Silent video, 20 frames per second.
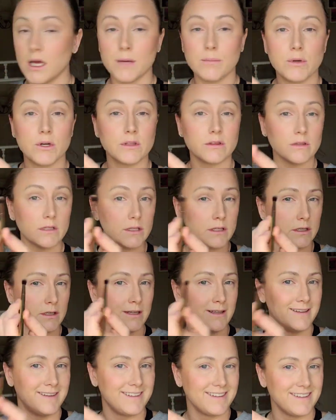I put the
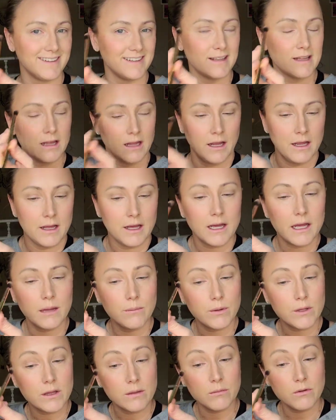I
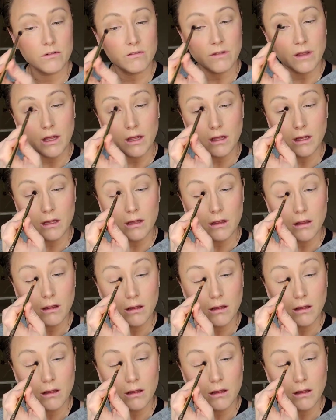put the movie